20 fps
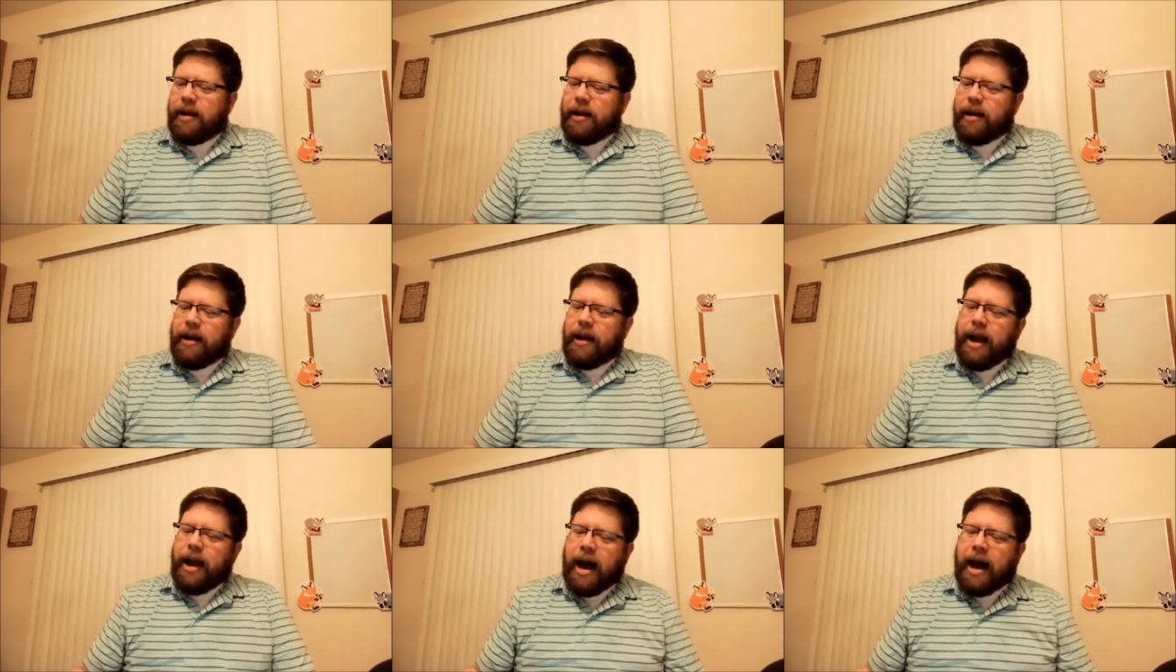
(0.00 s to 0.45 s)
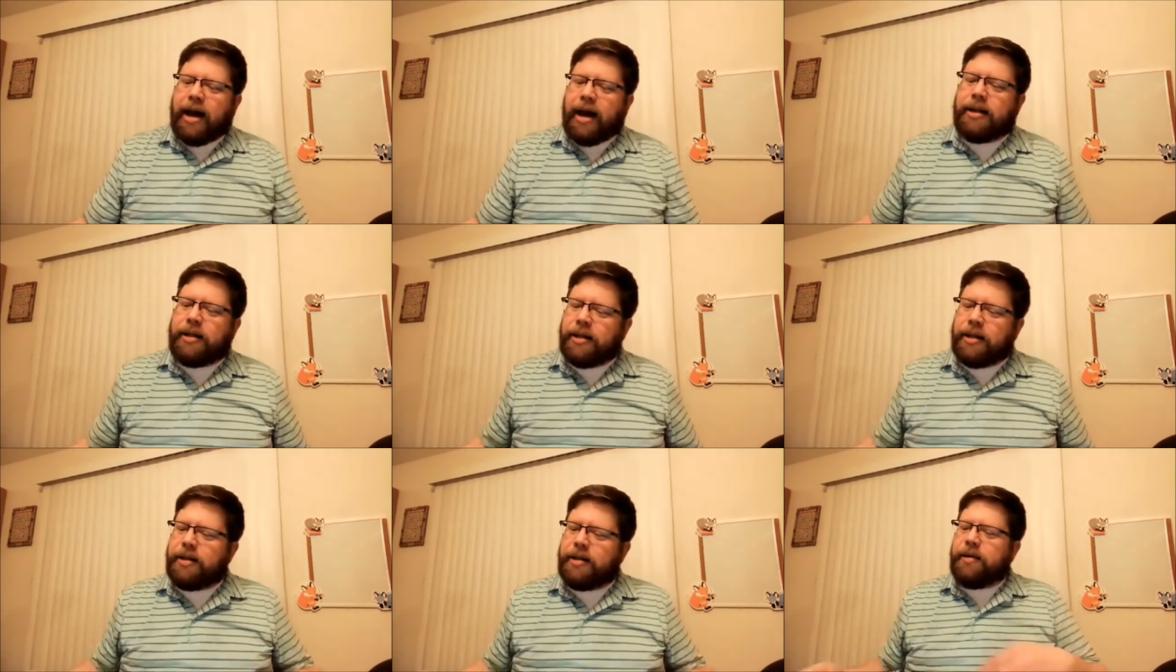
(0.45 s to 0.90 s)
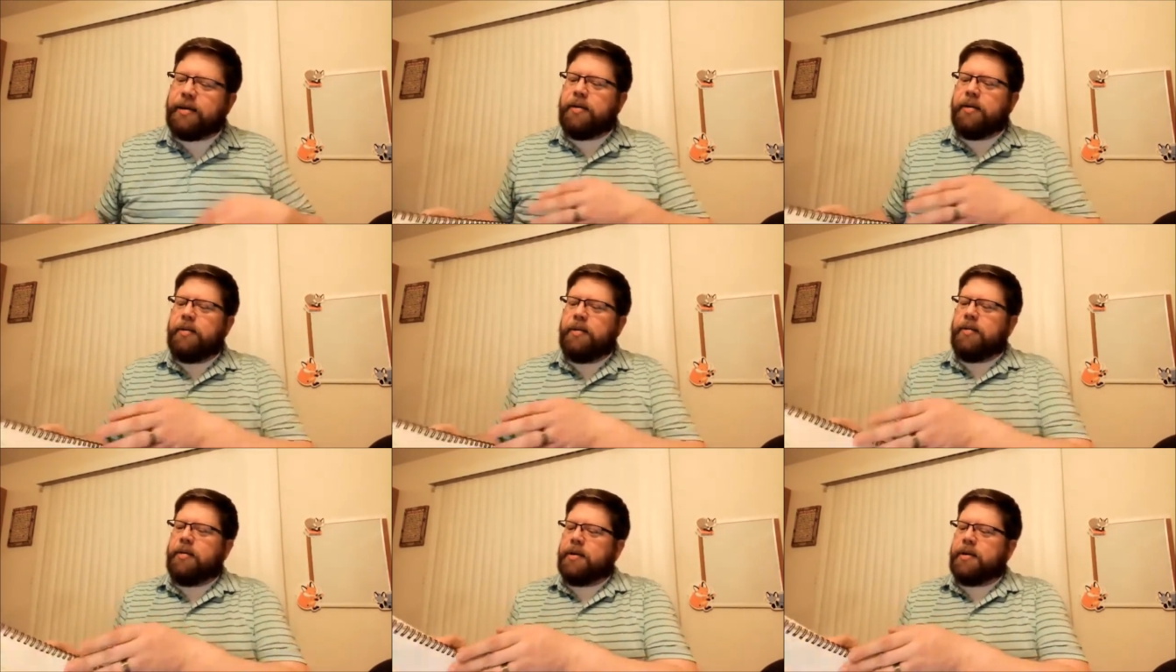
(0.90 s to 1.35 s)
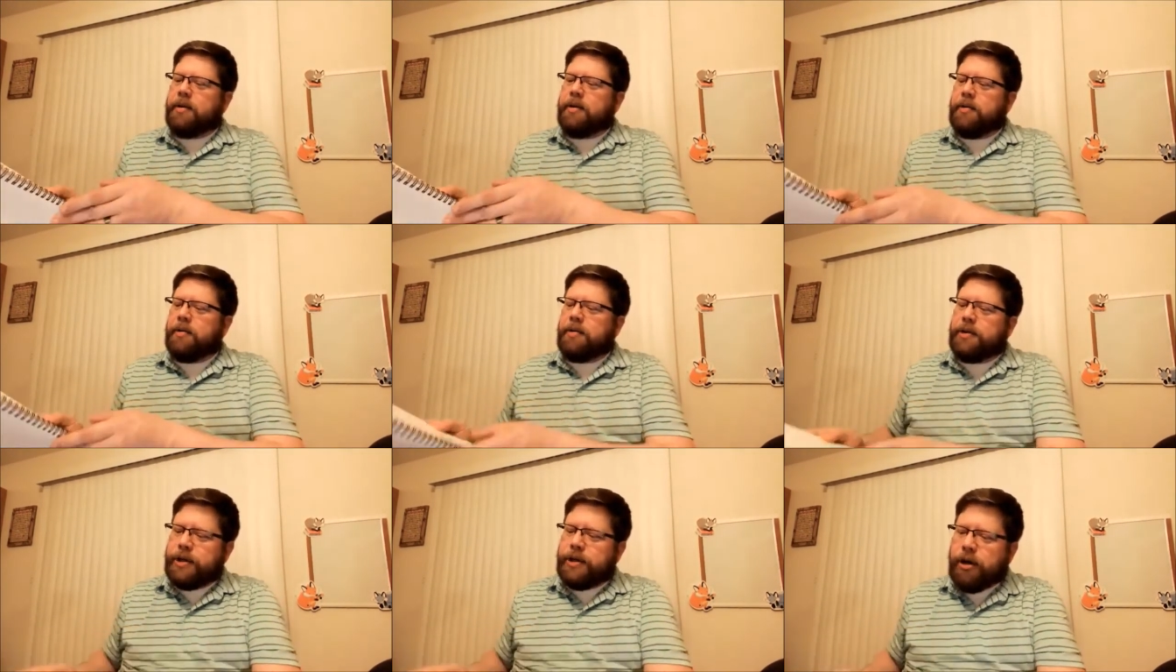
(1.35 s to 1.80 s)
God is
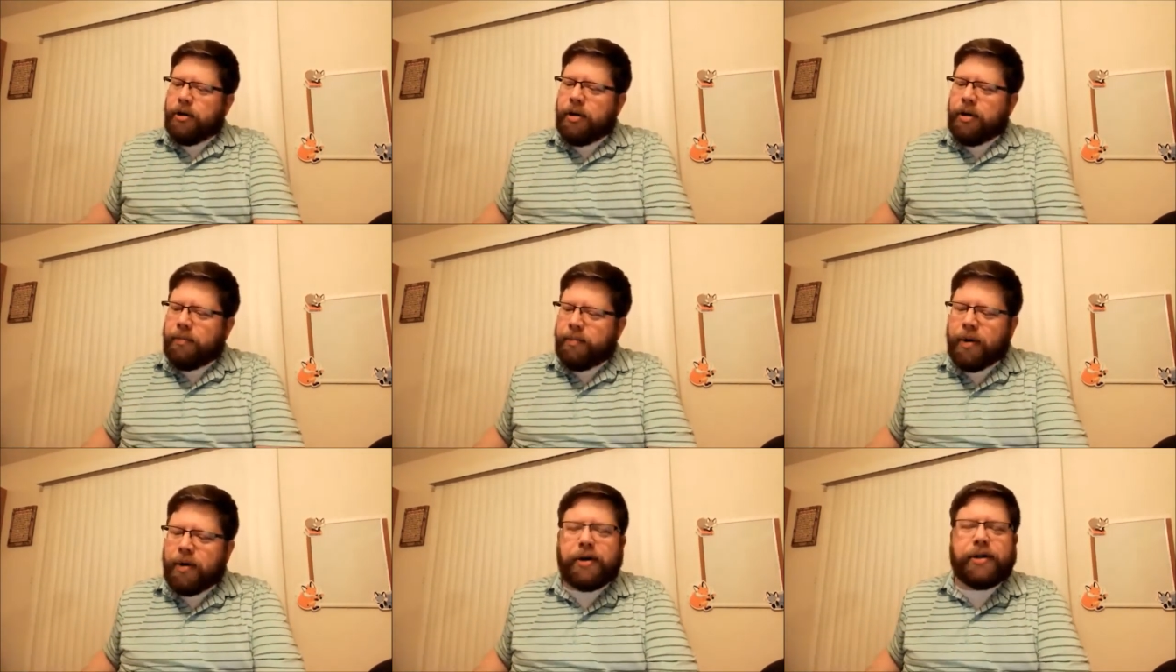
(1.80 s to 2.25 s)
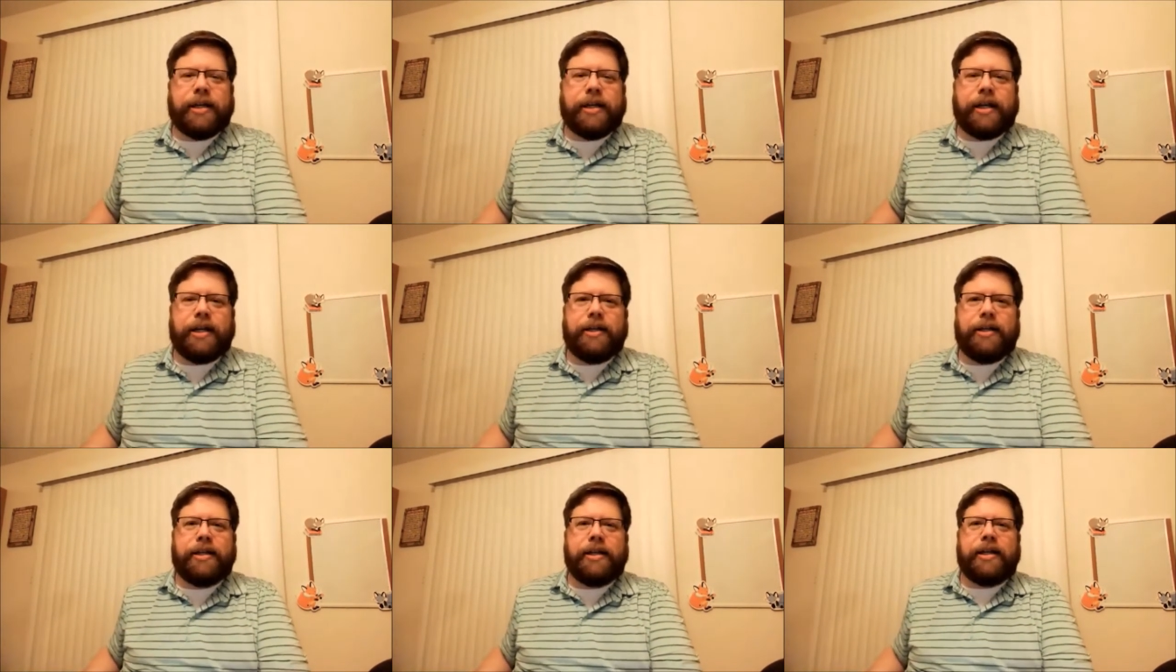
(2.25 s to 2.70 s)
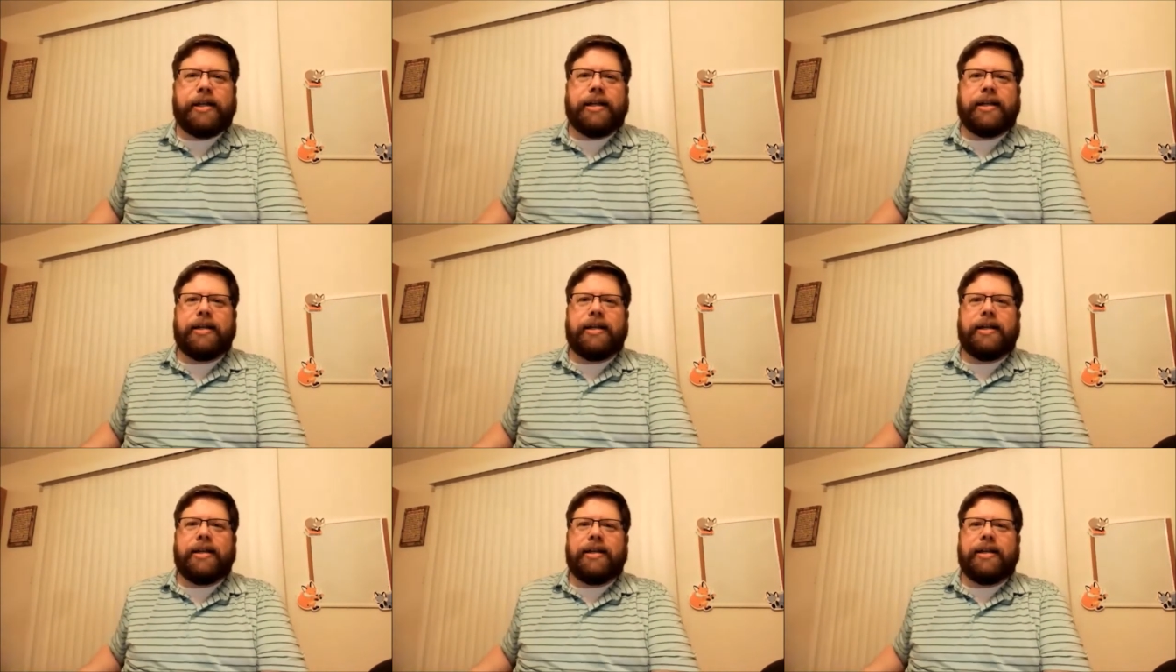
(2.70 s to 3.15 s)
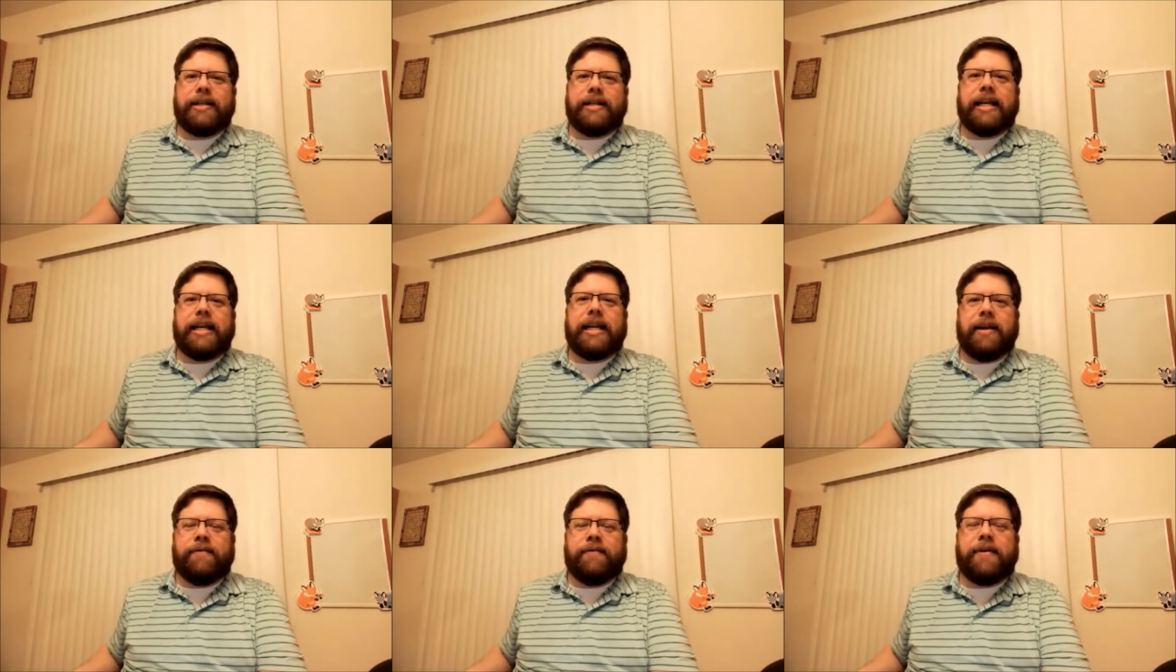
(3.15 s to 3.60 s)
showing mercy to the
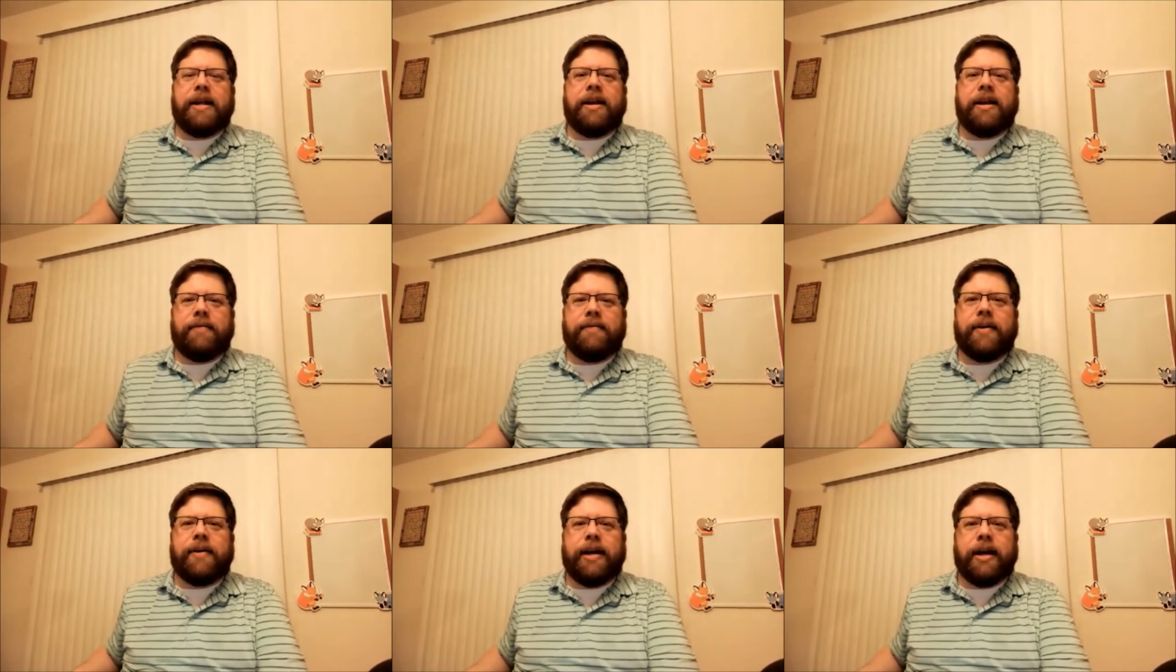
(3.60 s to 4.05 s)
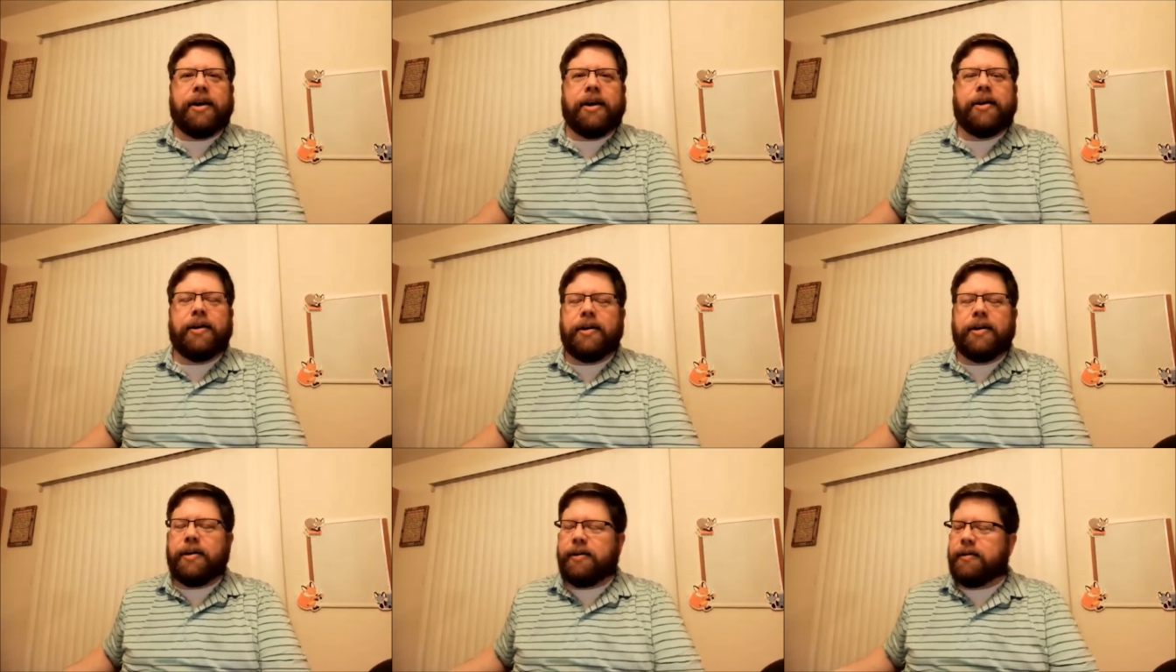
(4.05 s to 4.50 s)
city of Nineveh here.